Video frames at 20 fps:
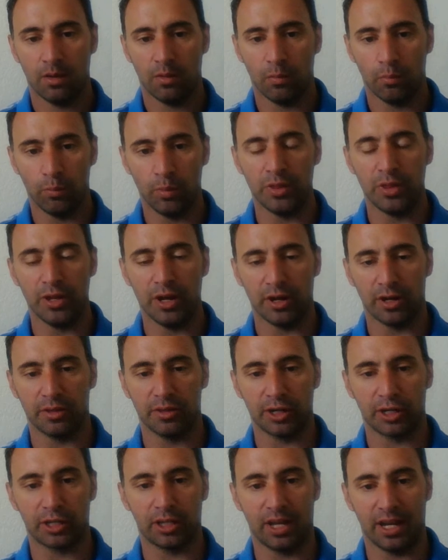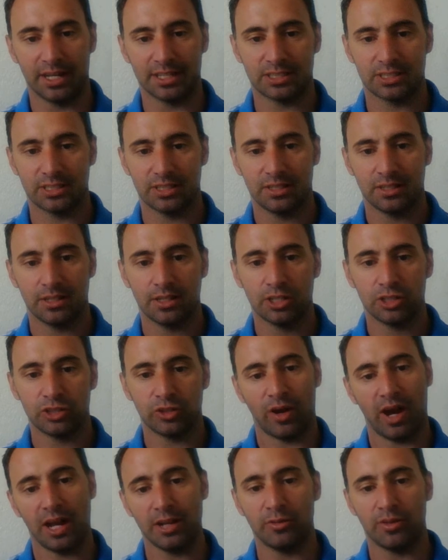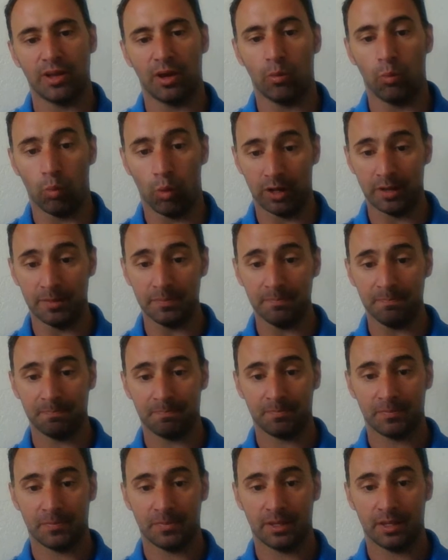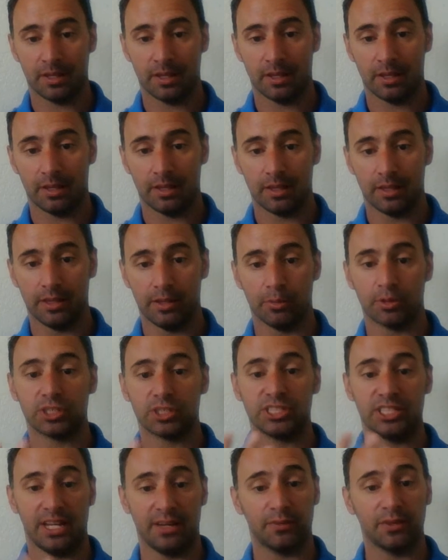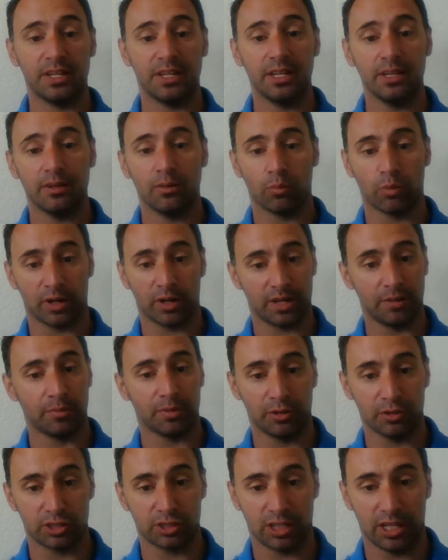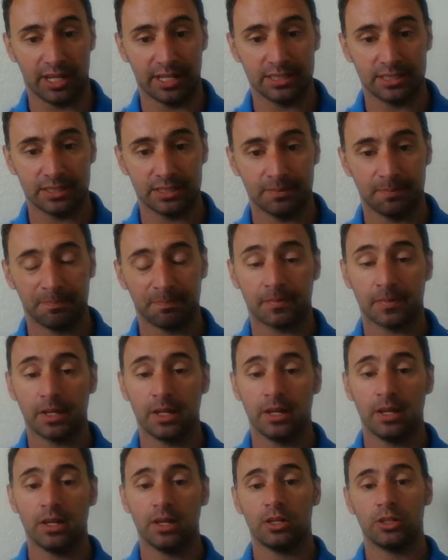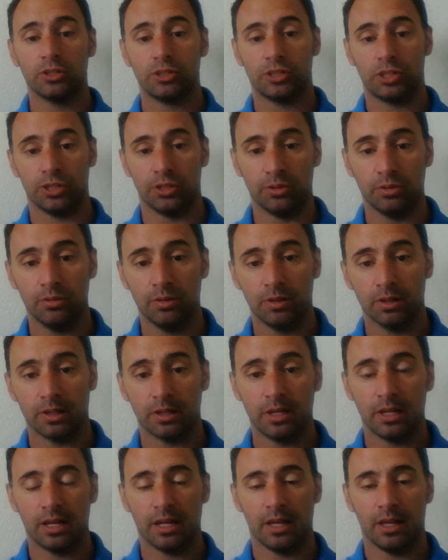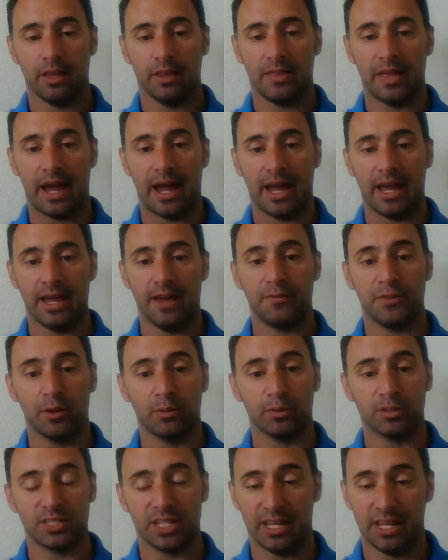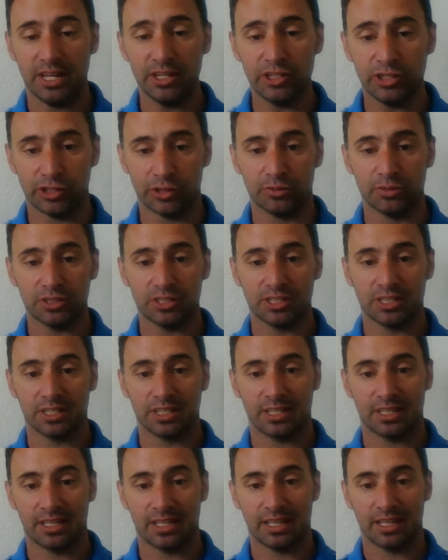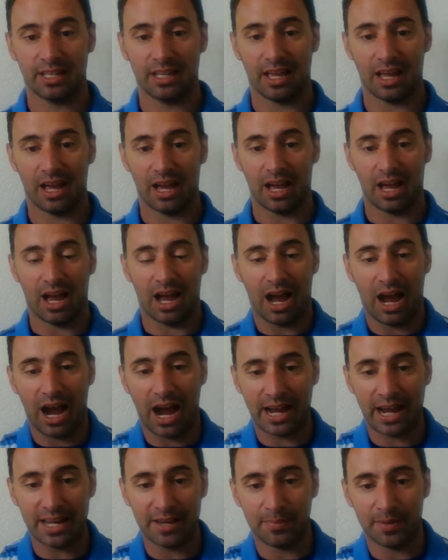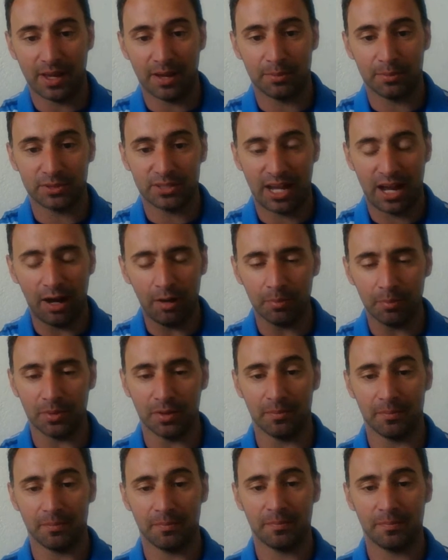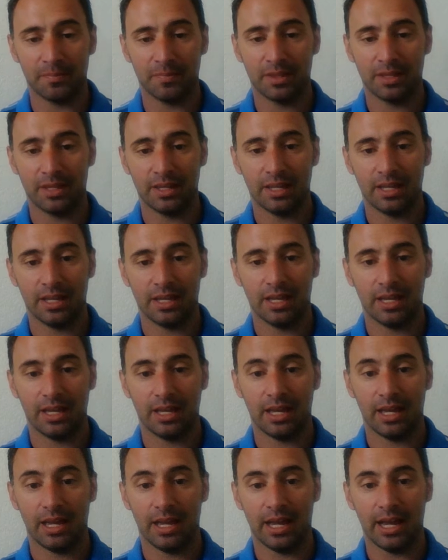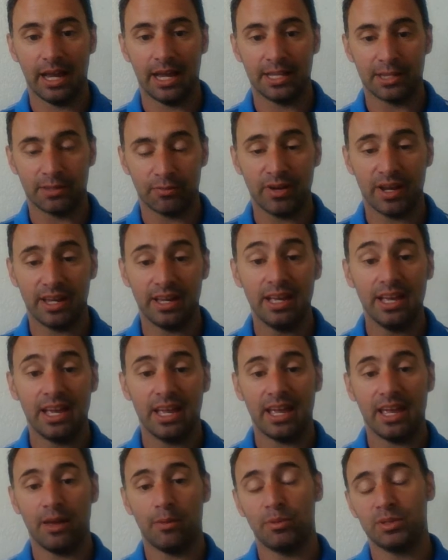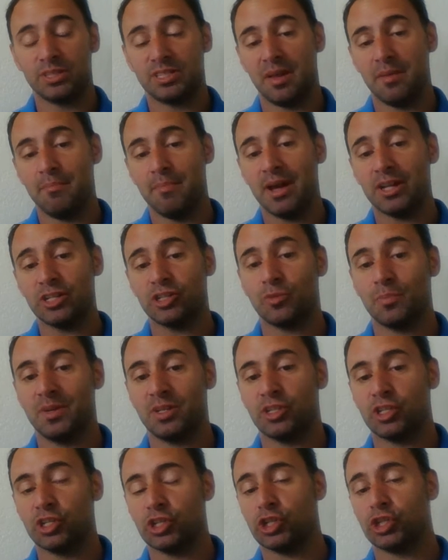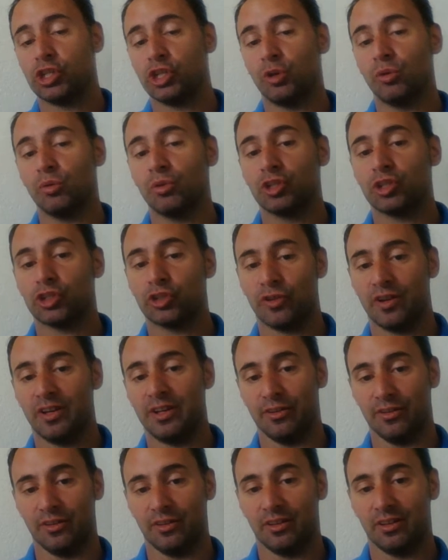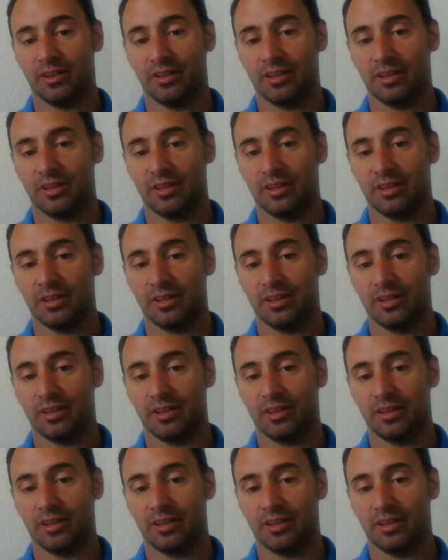with their clients. So I knew that, one, they were safely working with those clients. Two, that if there was any issues, I could be able to help them. And three, it was a measurement to show the trainer